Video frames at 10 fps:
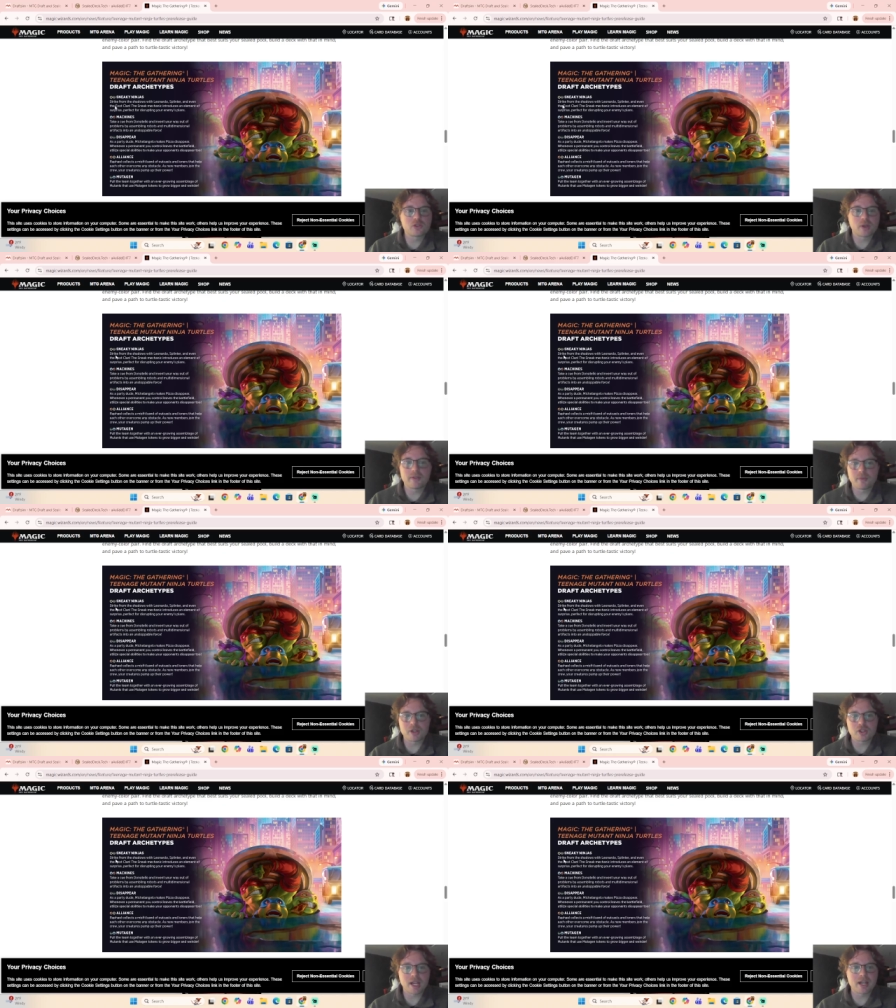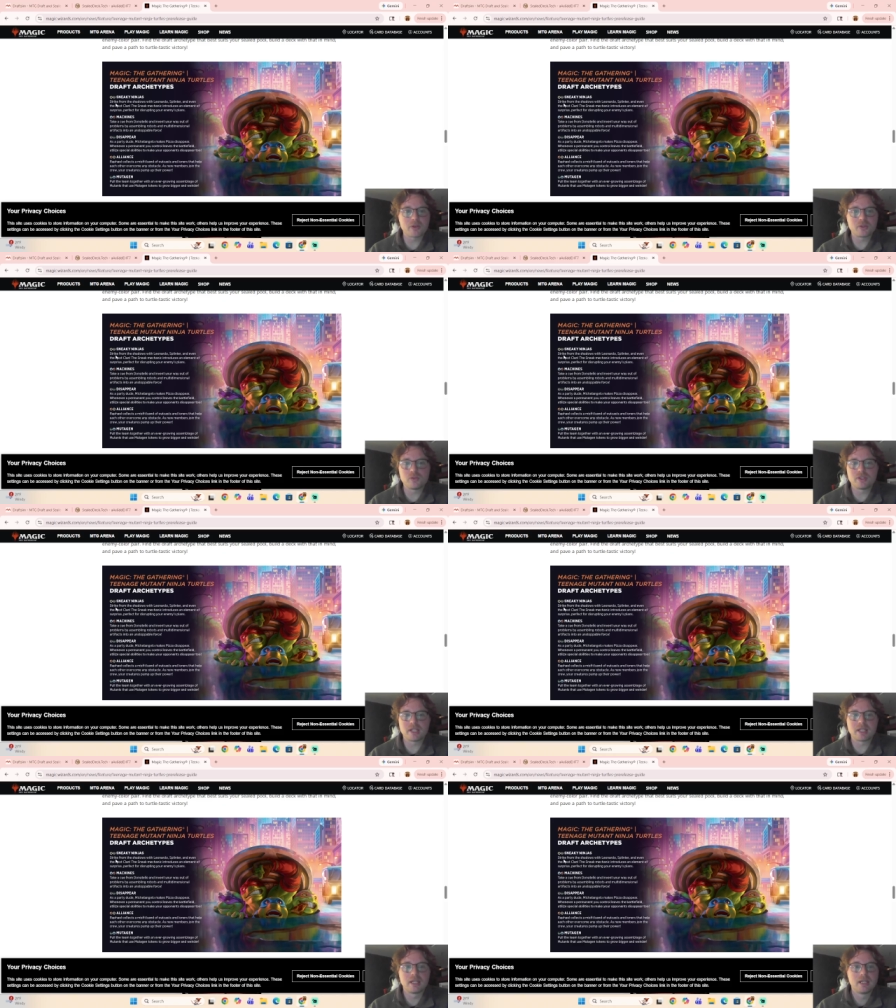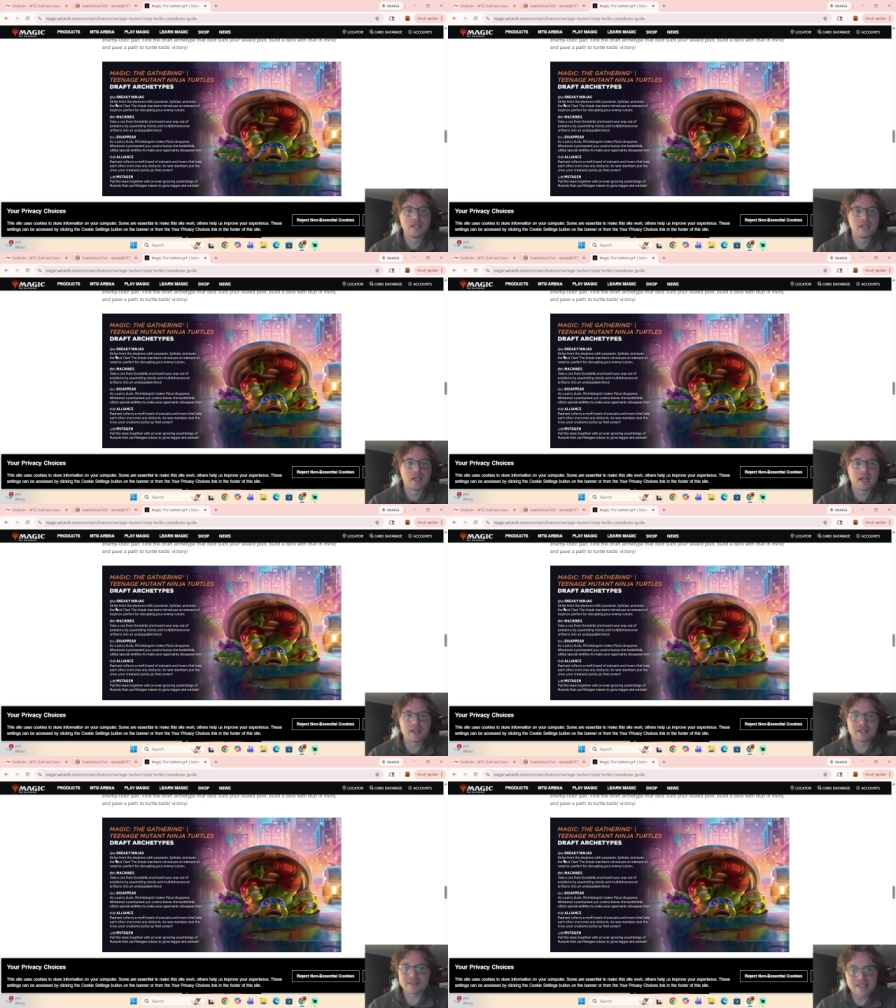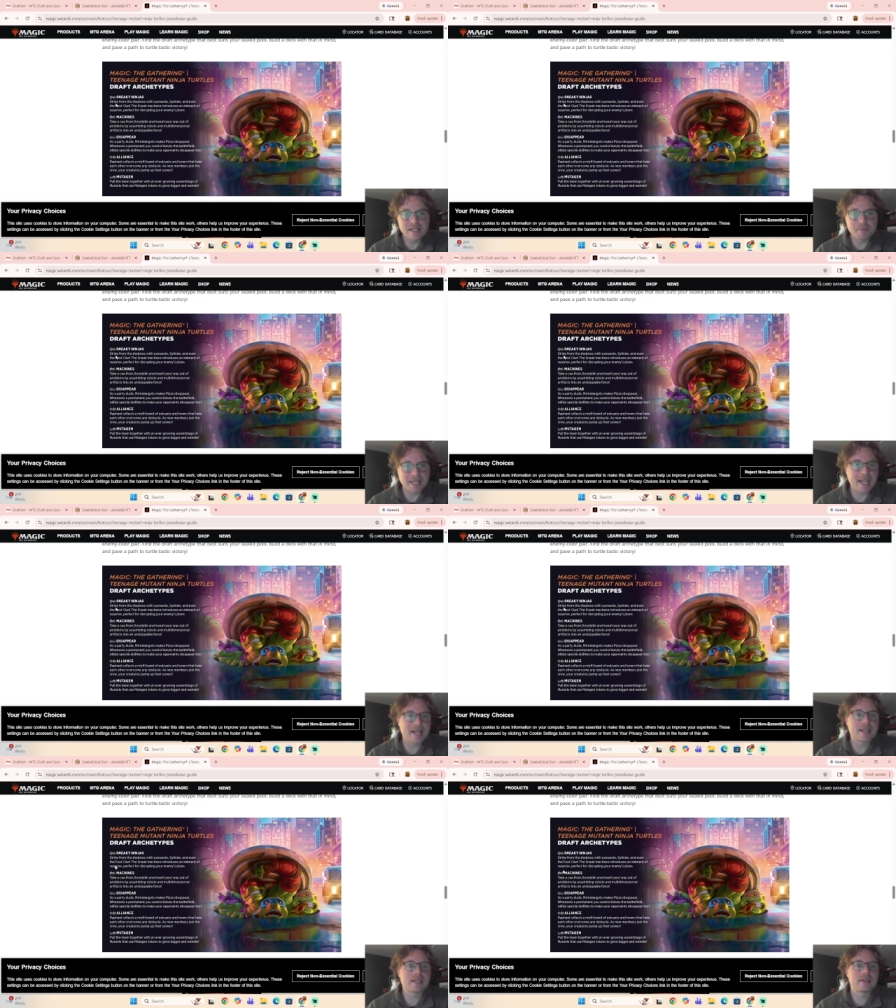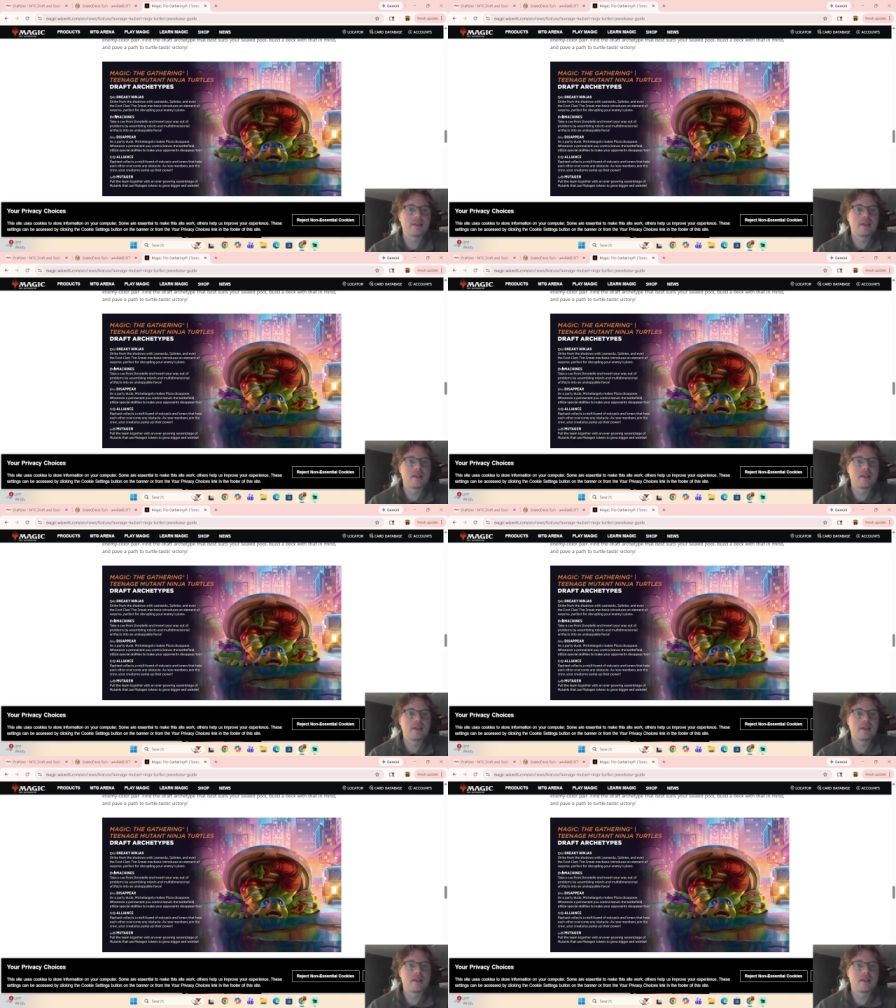strike from the shadows using the sneak mechanic.